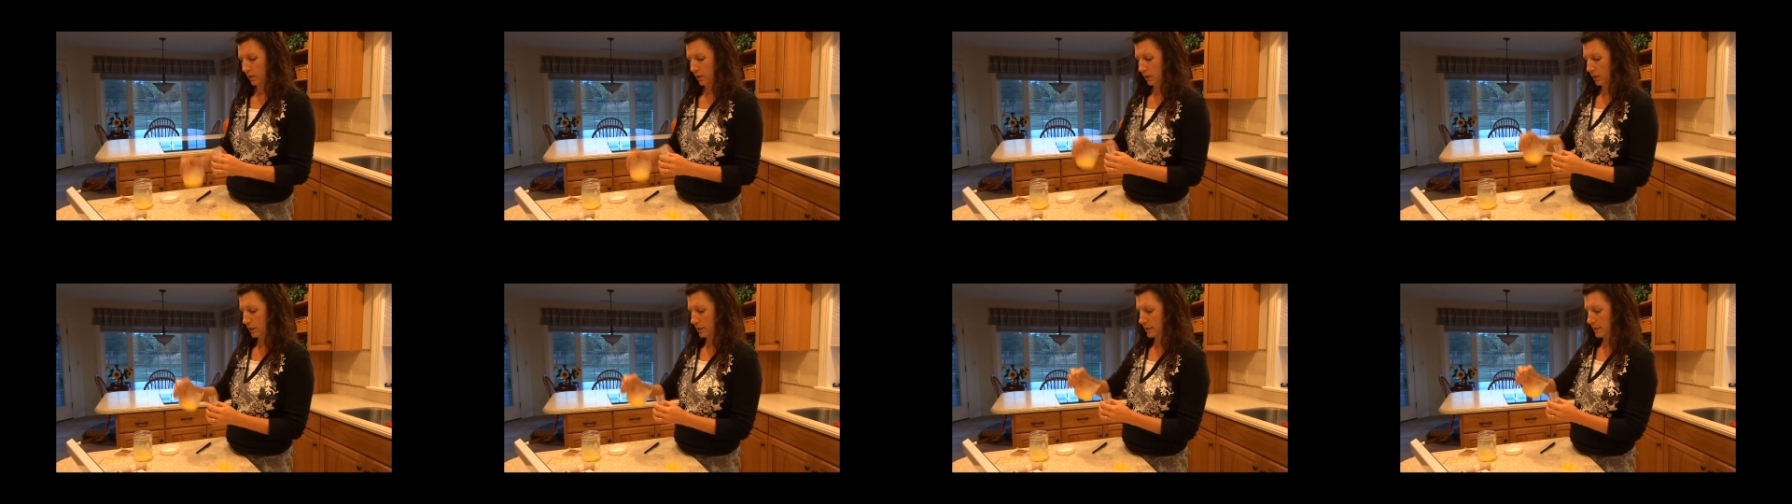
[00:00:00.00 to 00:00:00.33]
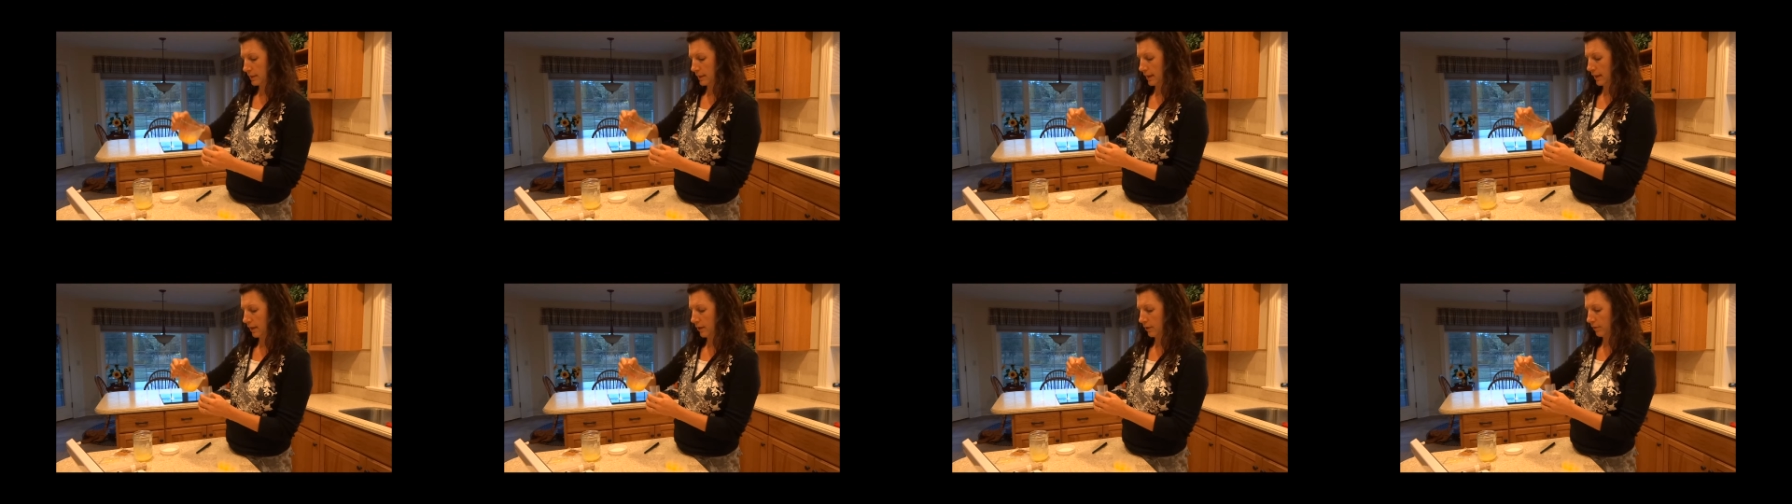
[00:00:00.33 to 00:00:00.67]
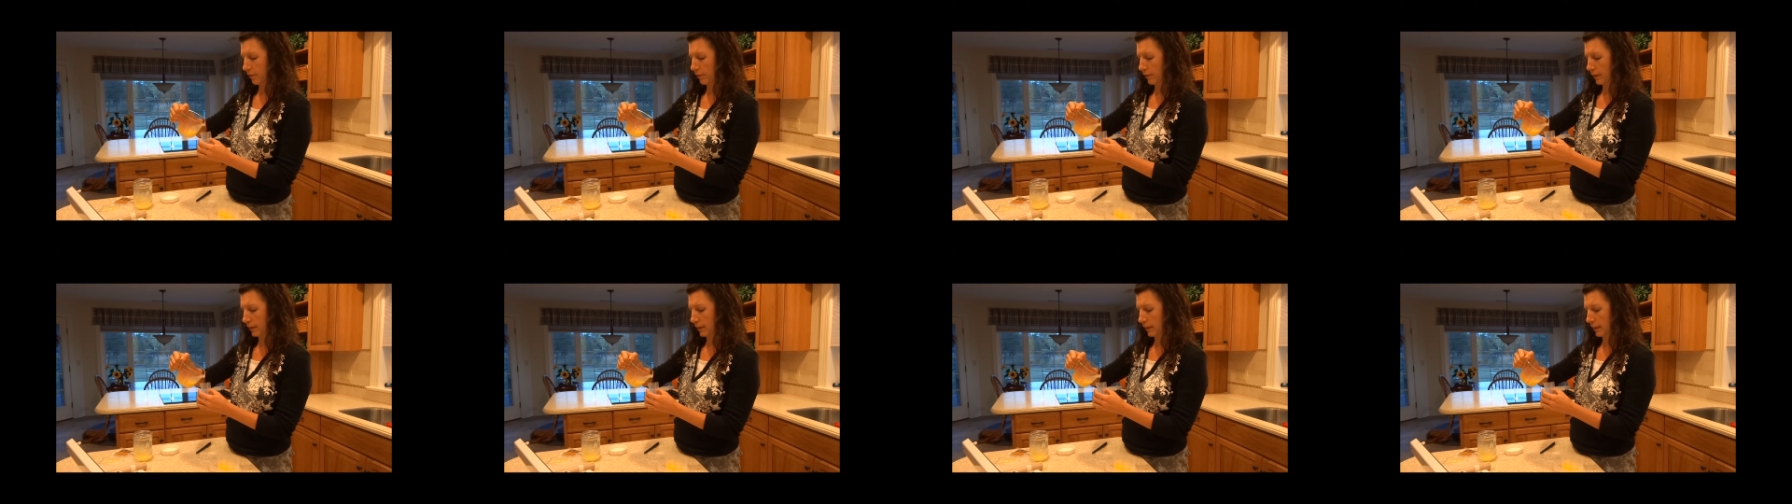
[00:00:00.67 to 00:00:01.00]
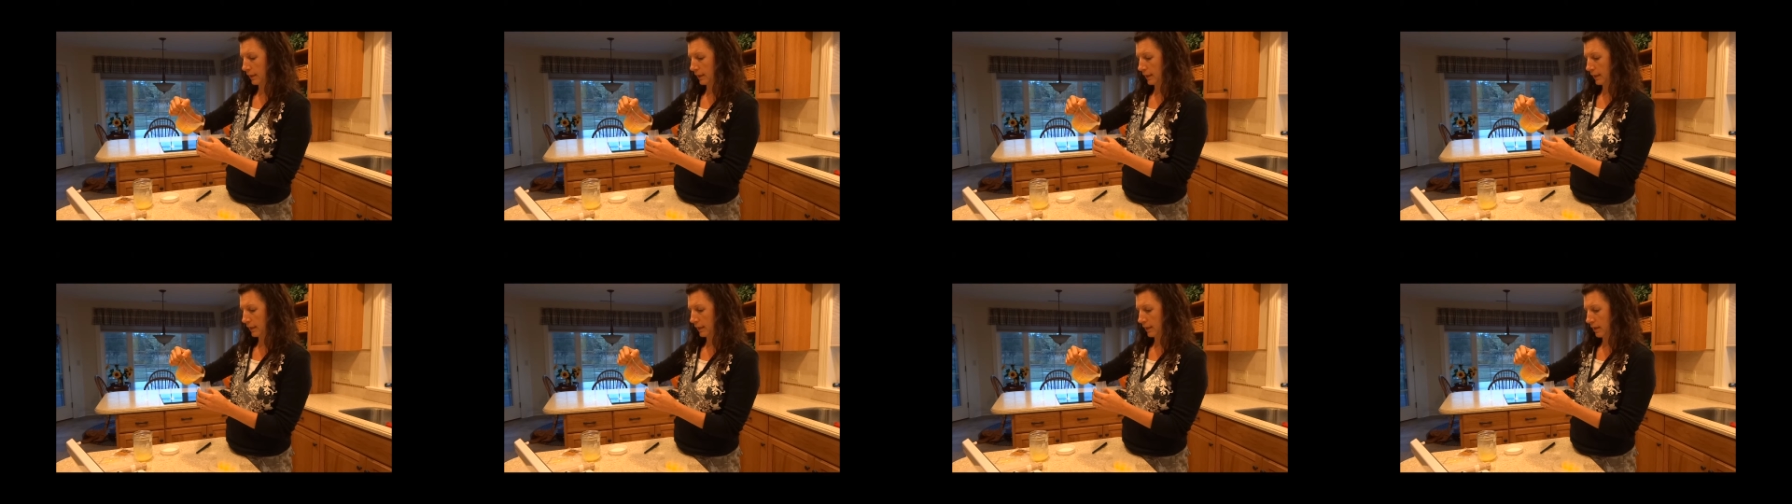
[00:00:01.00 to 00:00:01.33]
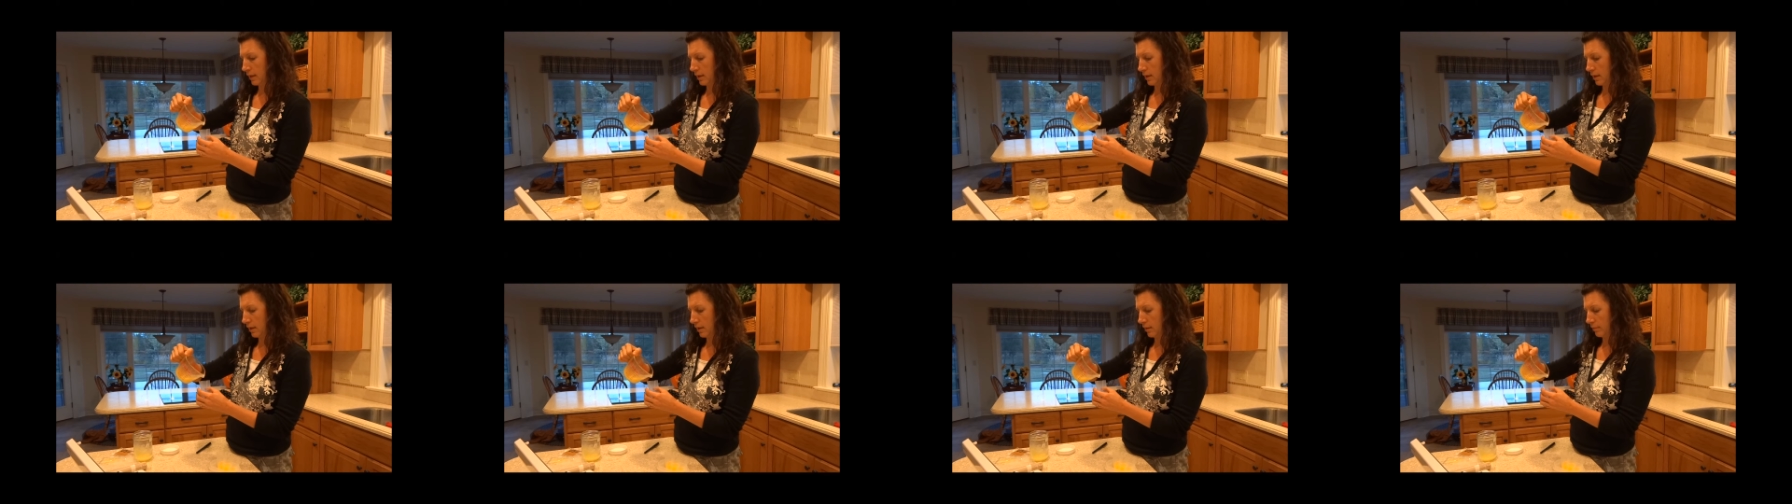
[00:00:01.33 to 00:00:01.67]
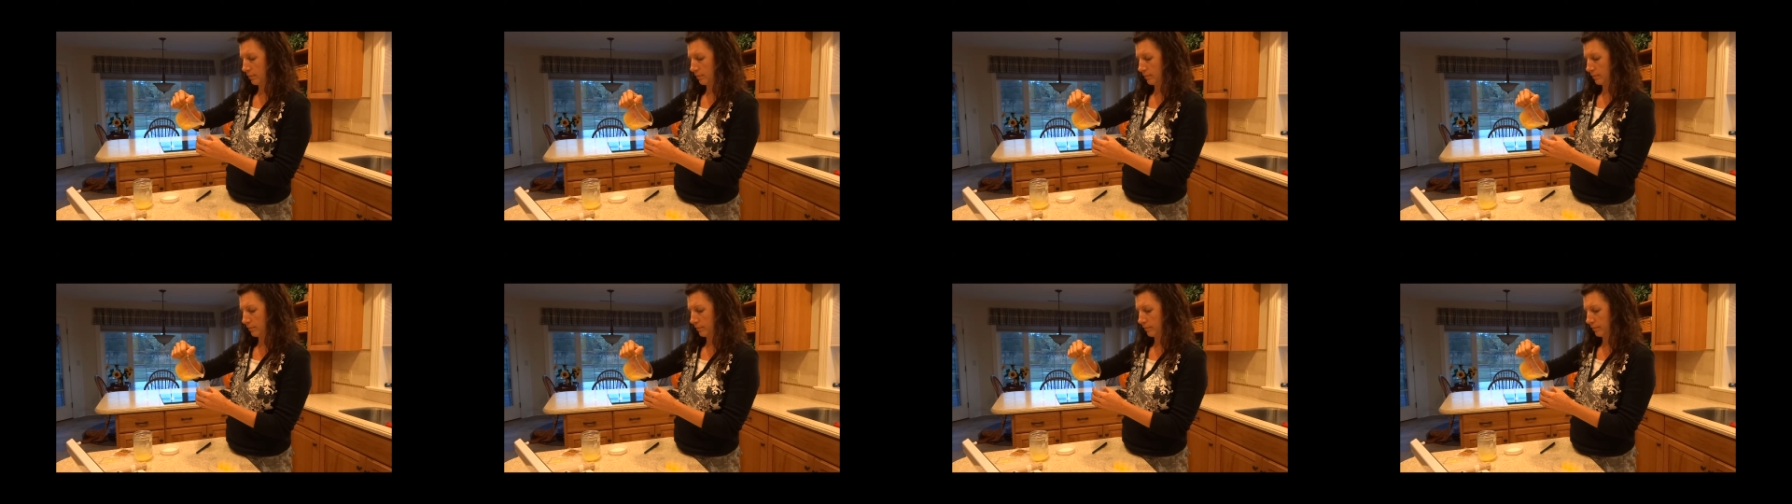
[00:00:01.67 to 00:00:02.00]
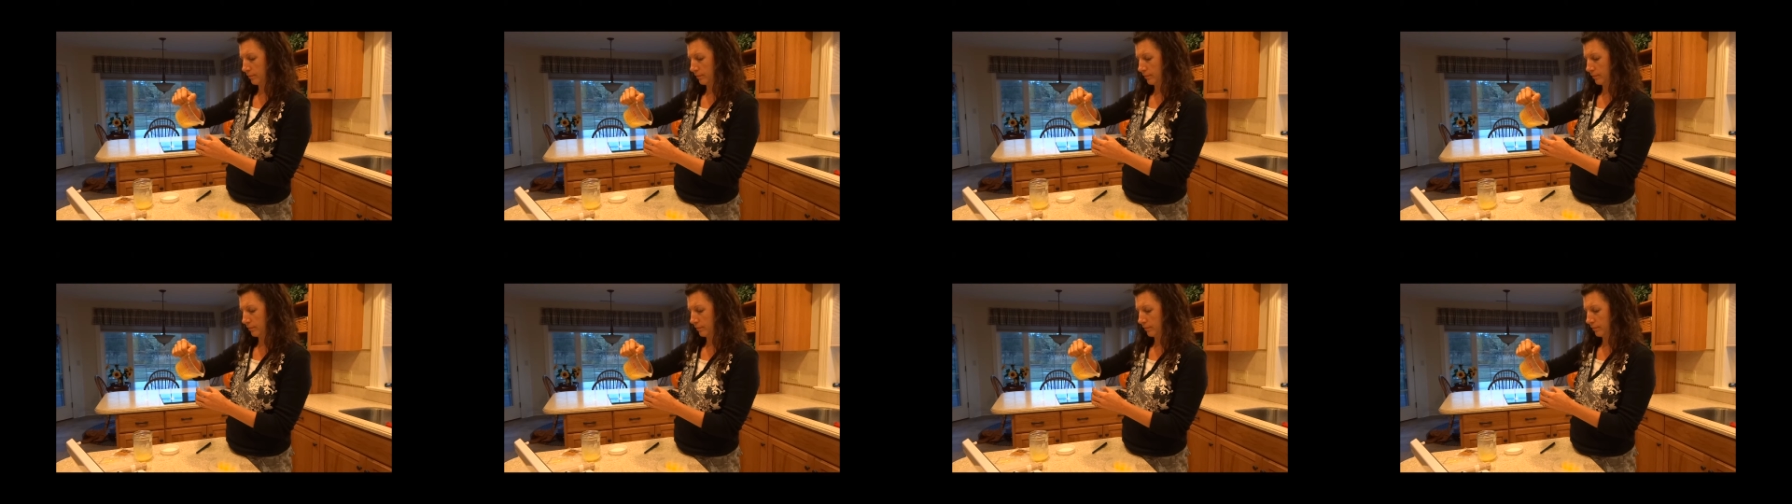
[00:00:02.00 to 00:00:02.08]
you just carefully um,